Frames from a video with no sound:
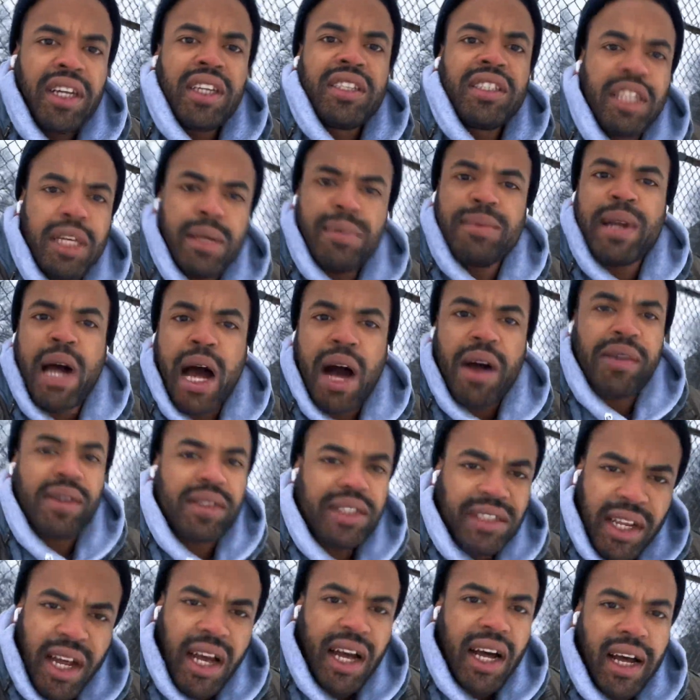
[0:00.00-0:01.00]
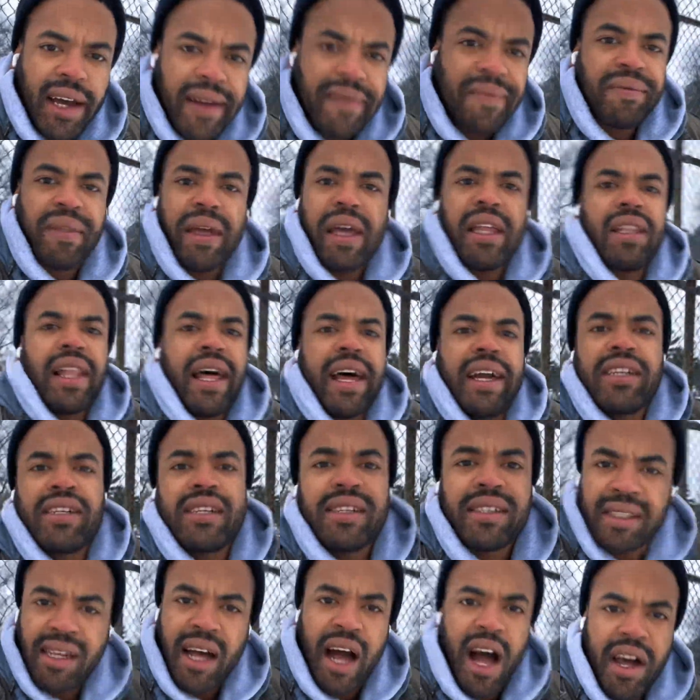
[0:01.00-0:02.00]
Deep down inside, they like
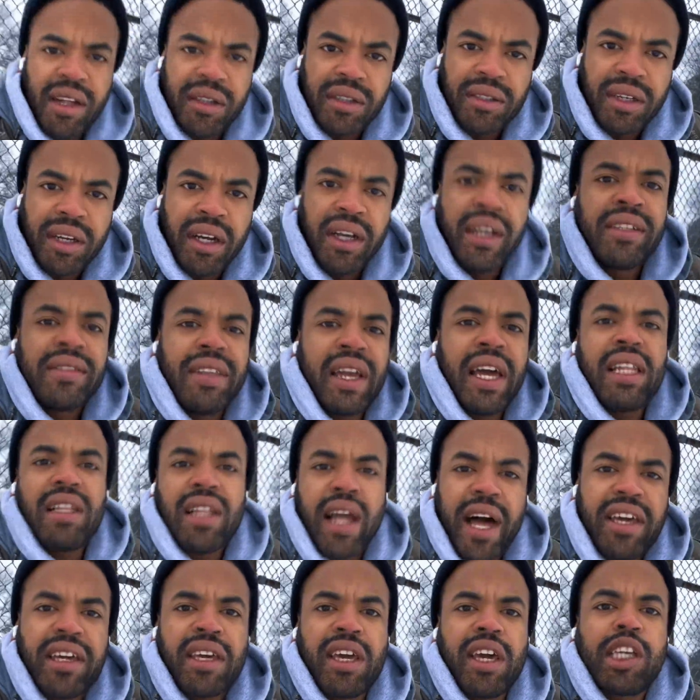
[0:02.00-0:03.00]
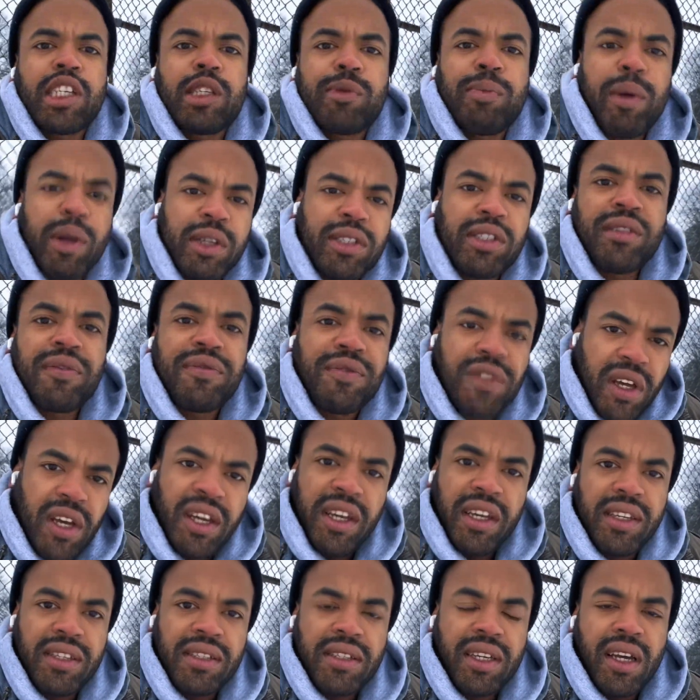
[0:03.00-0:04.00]
designer. They like expensive
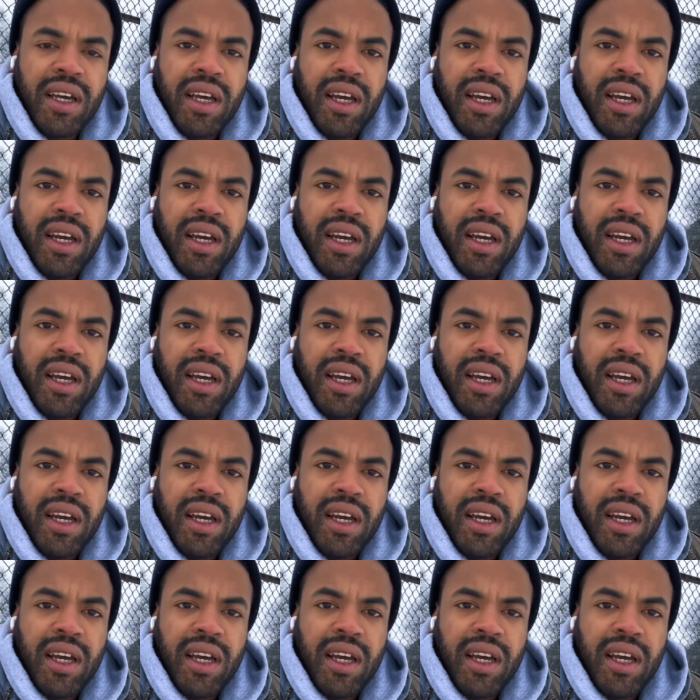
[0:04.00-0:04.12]
things.